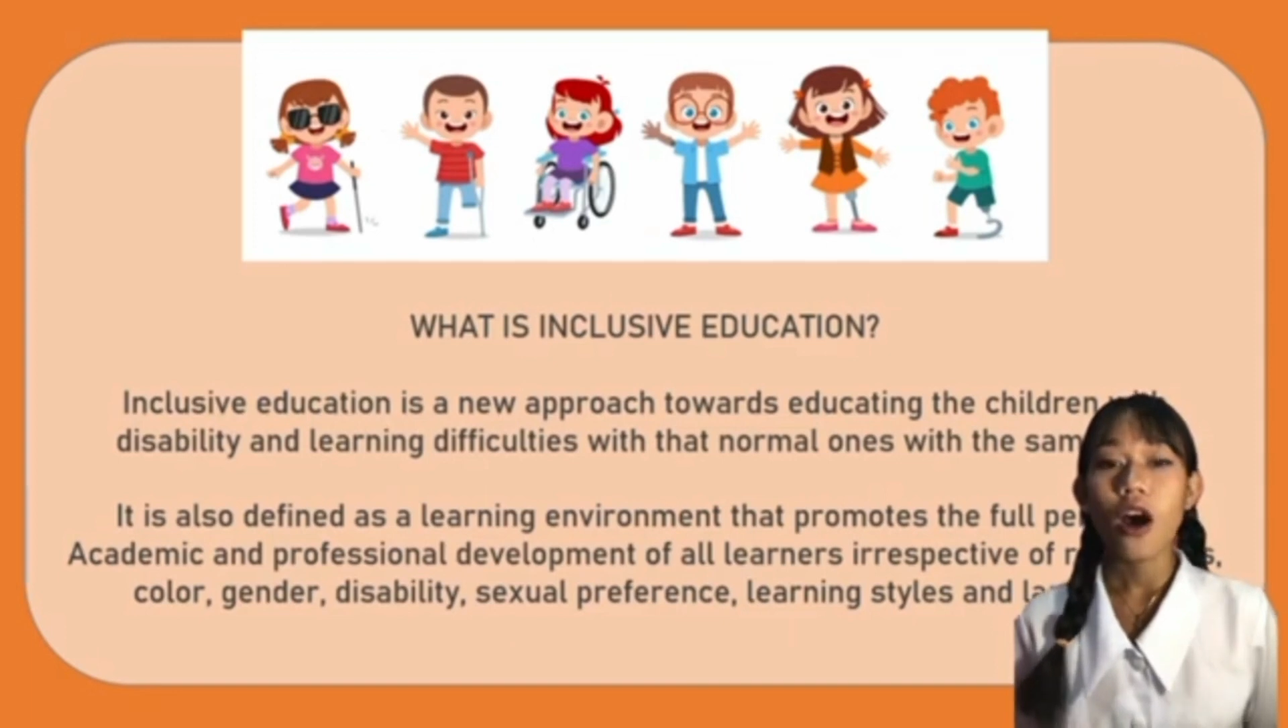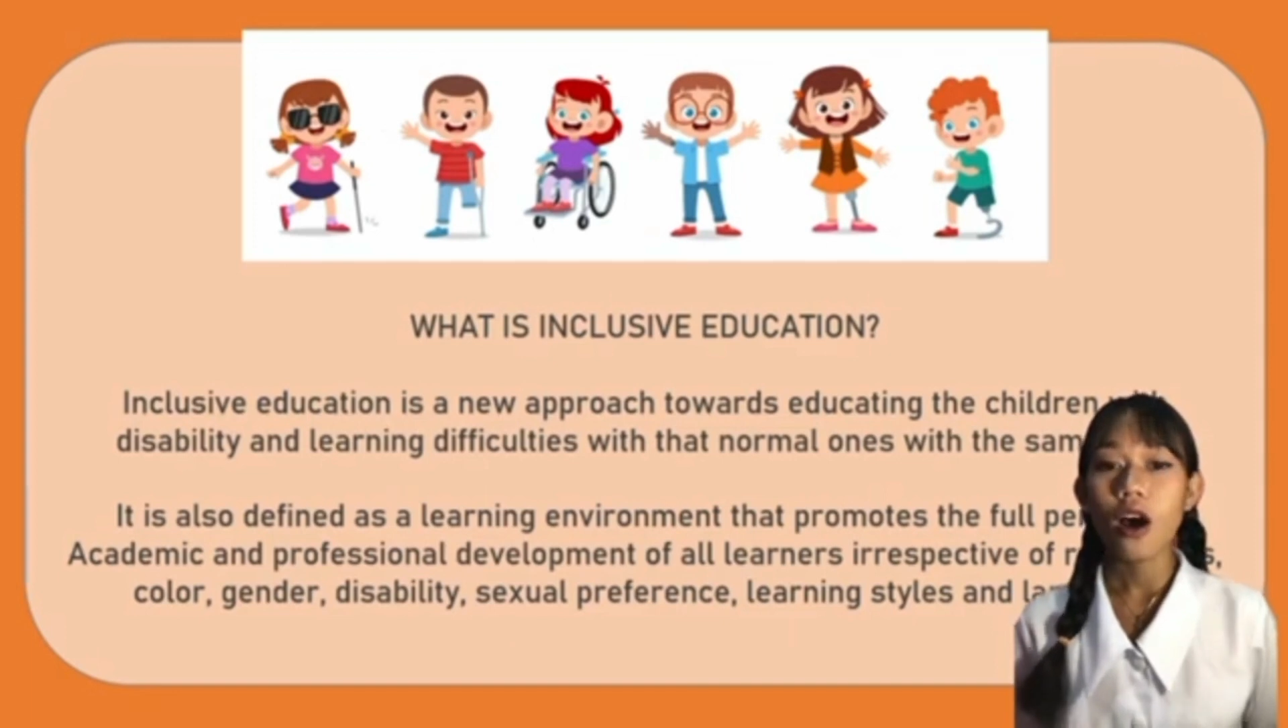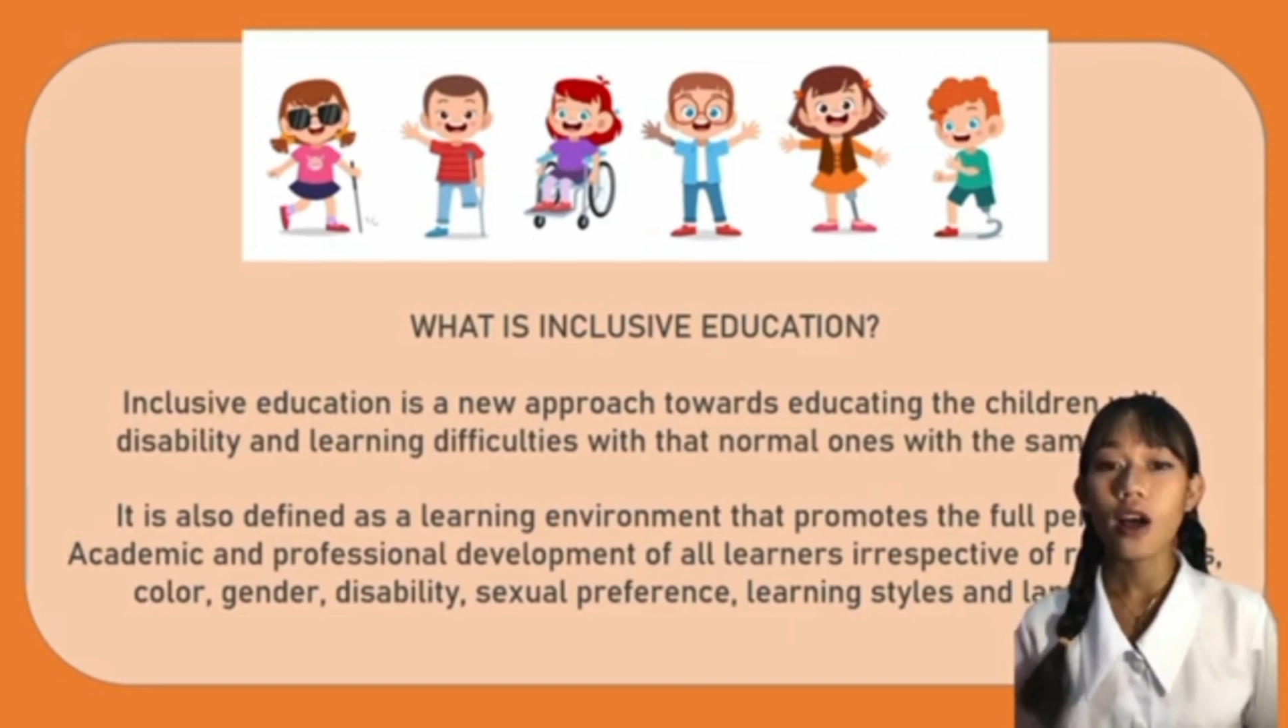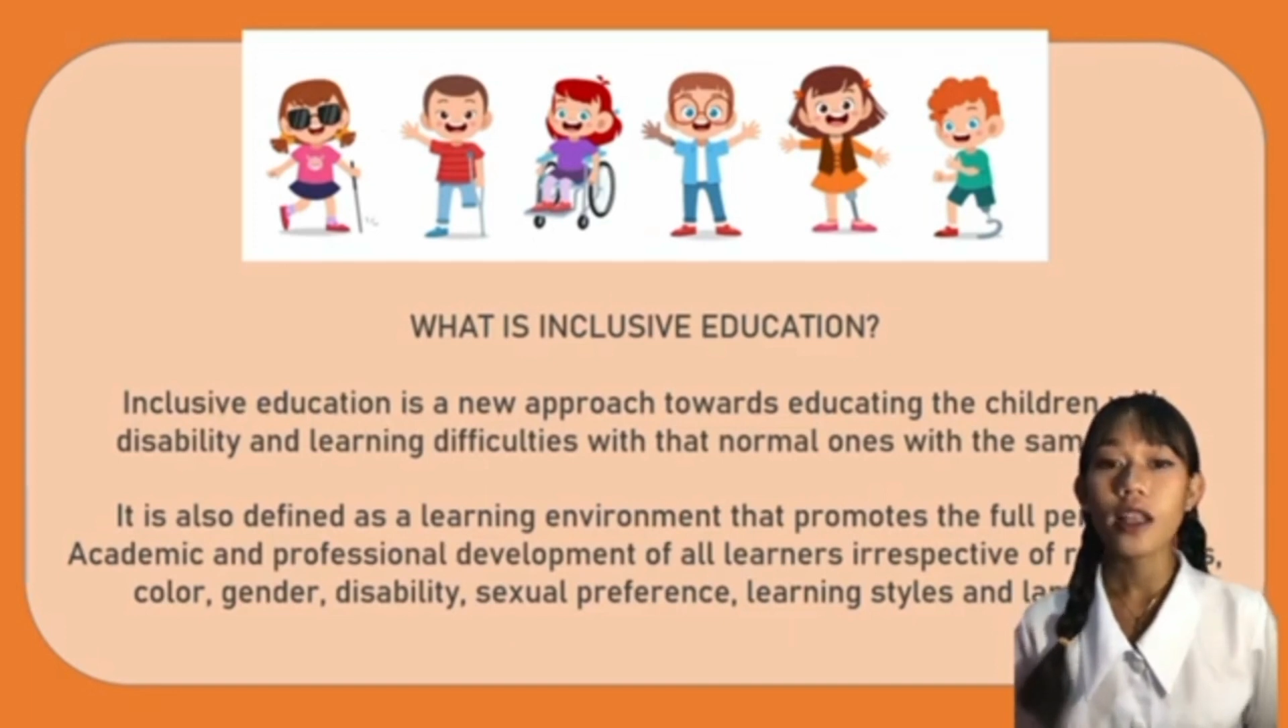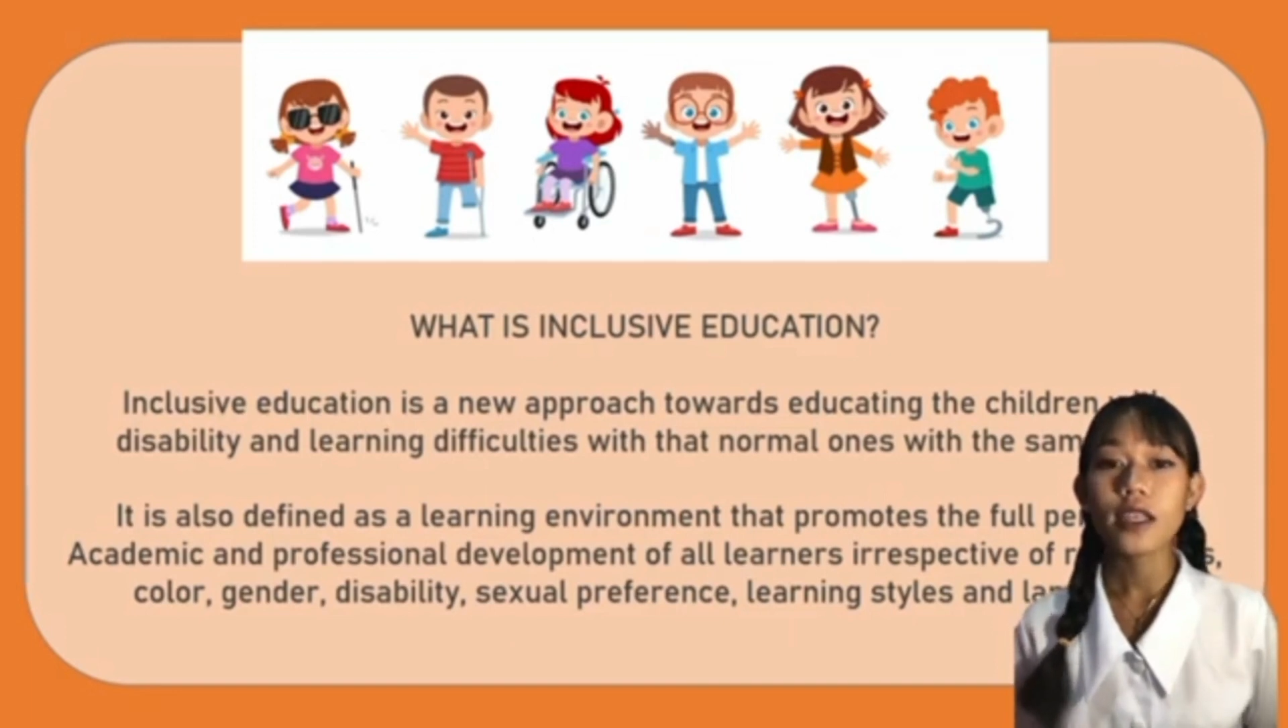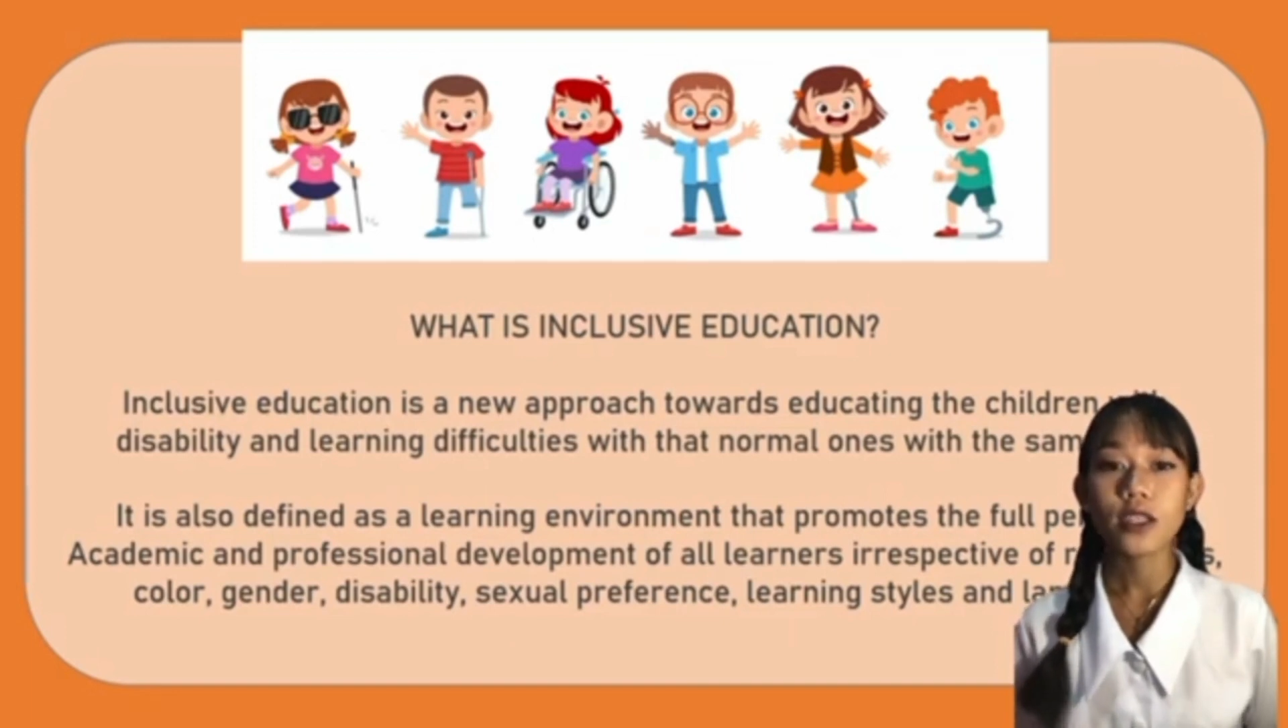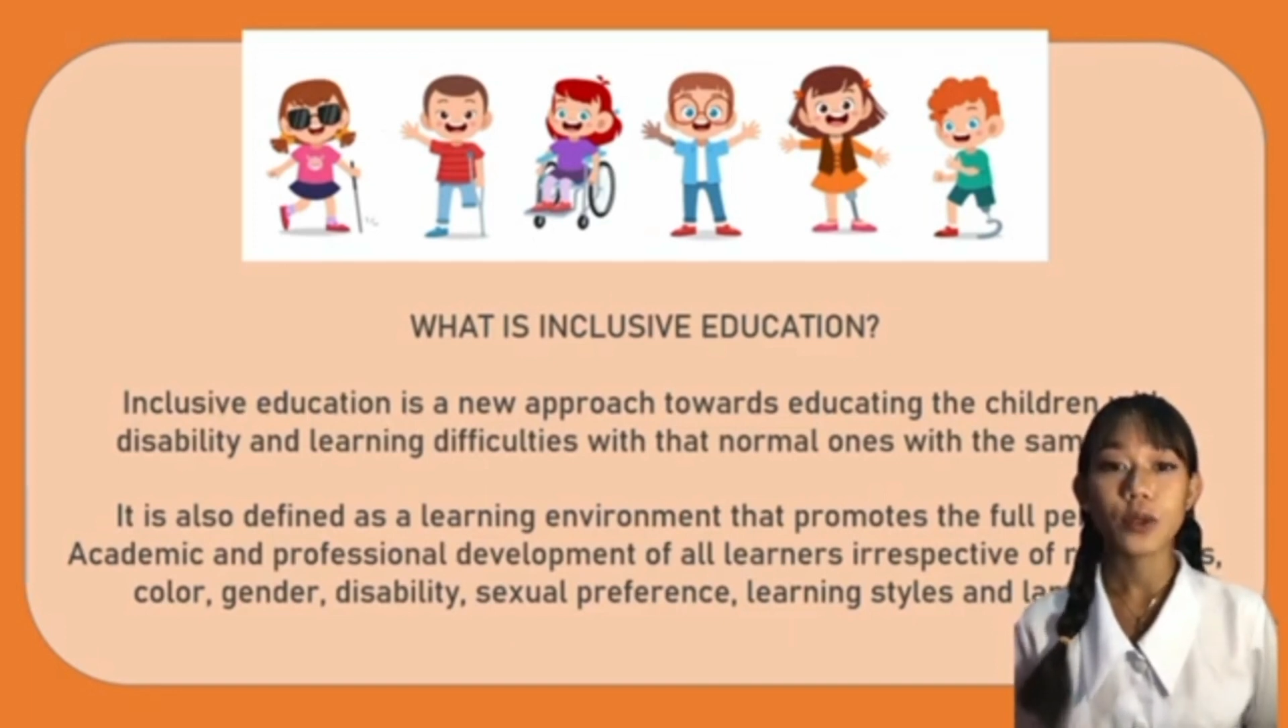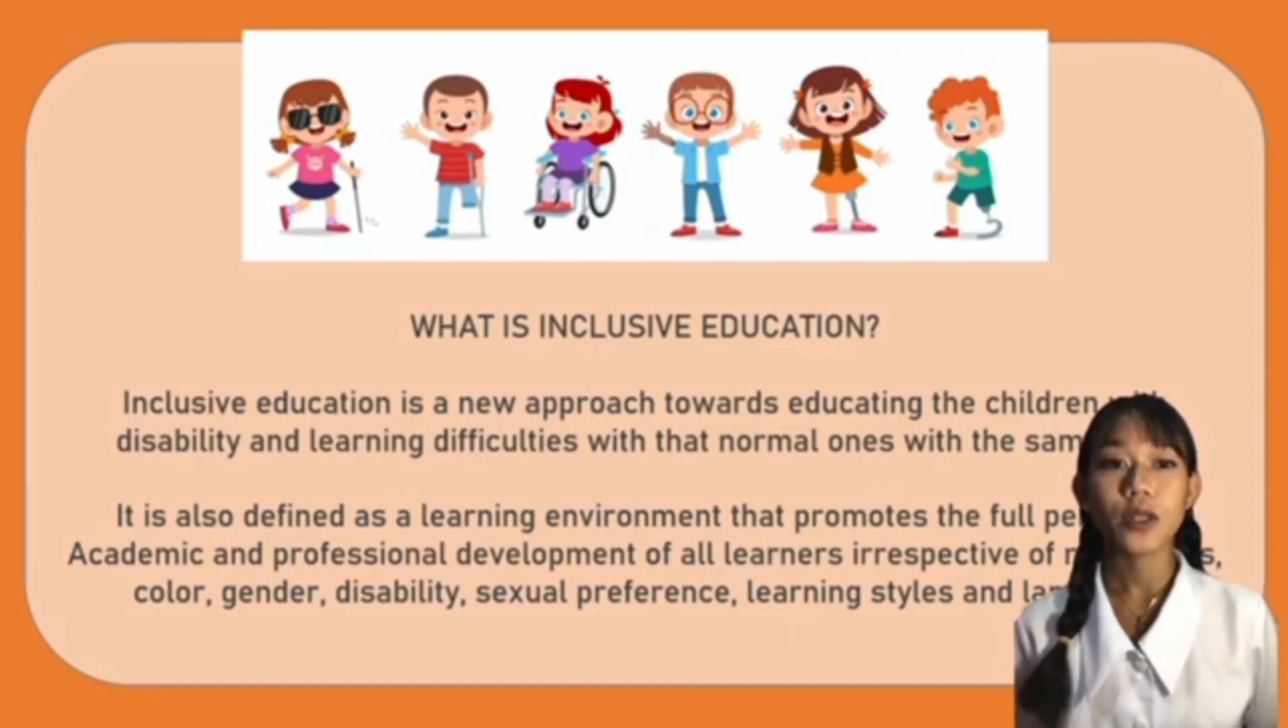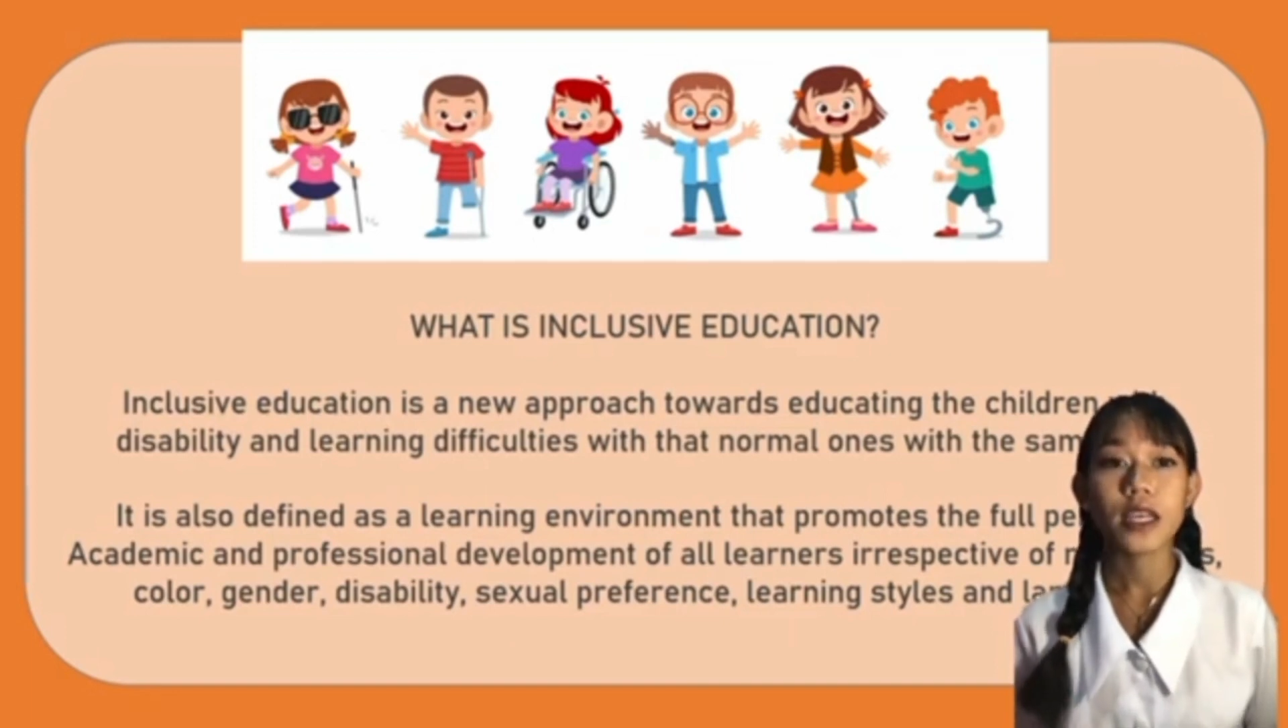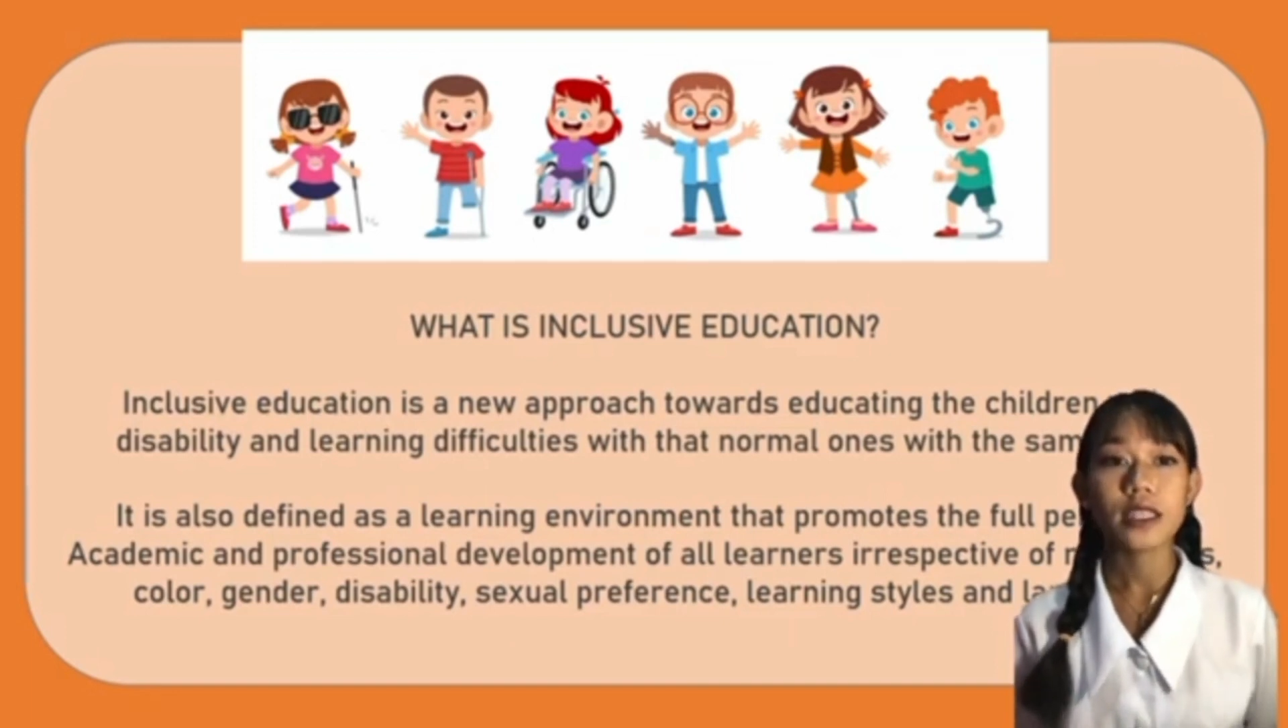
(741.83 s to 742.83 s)
All the
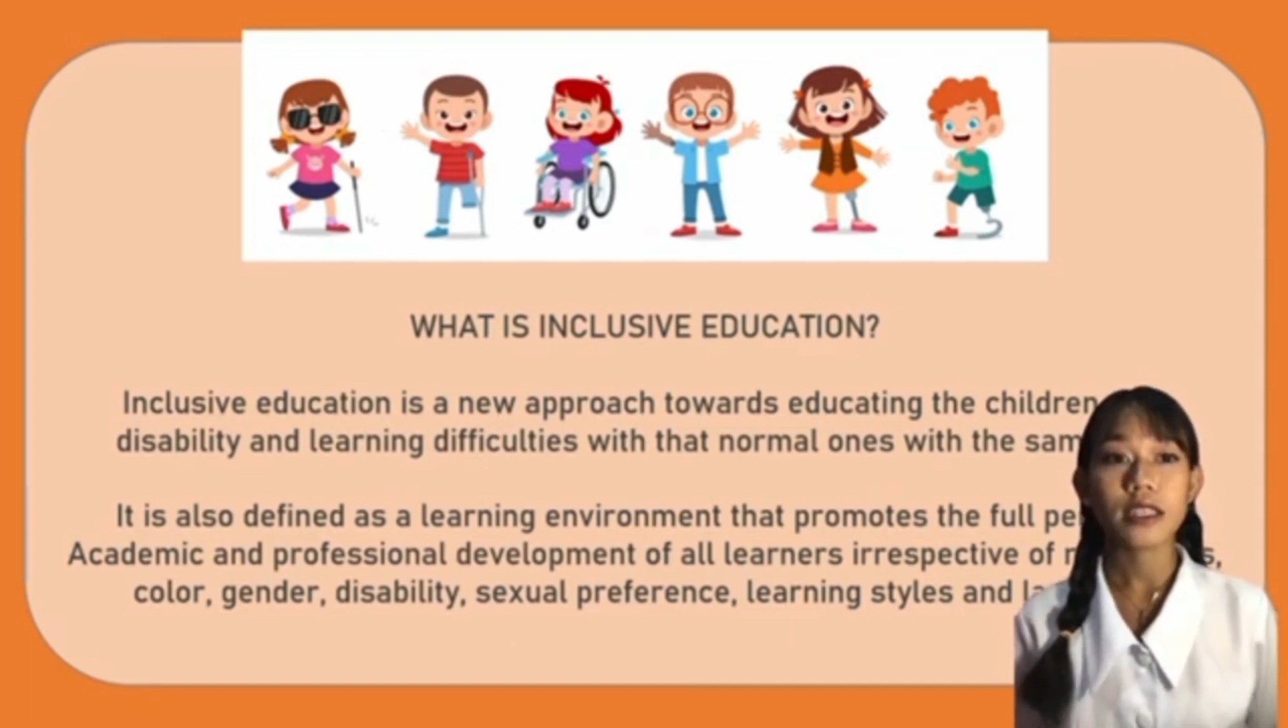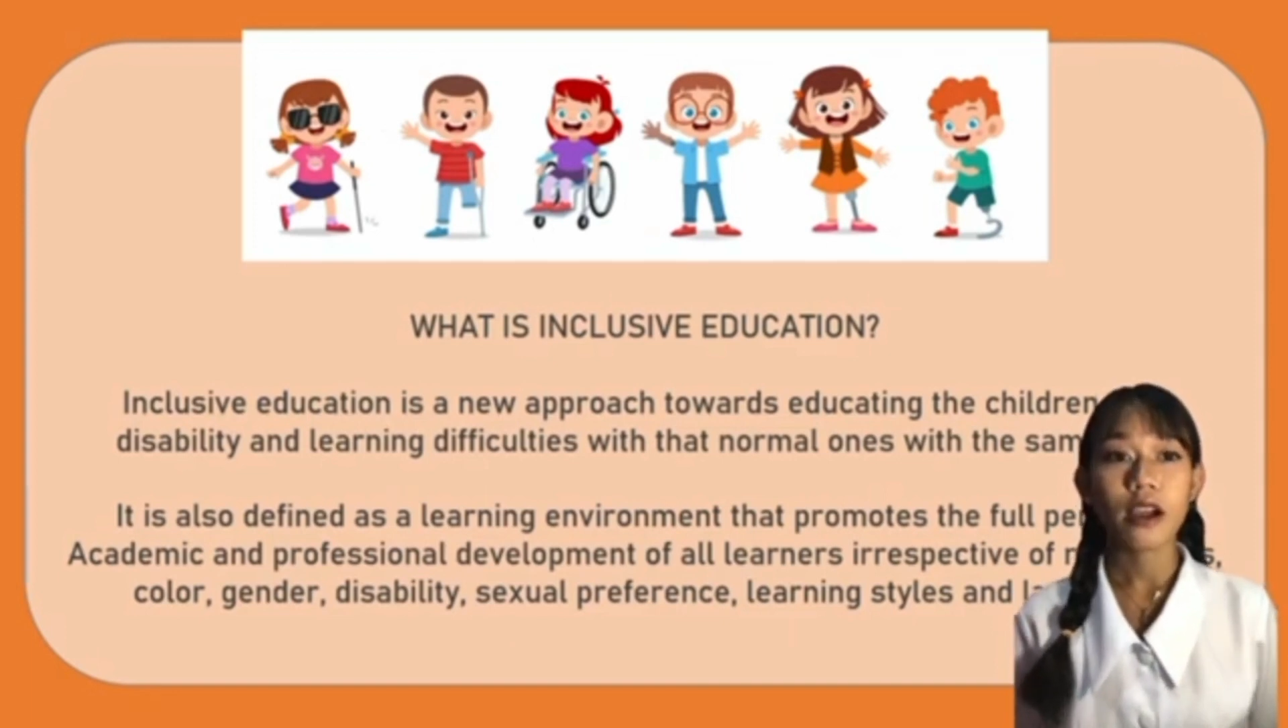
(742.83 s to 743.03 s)
students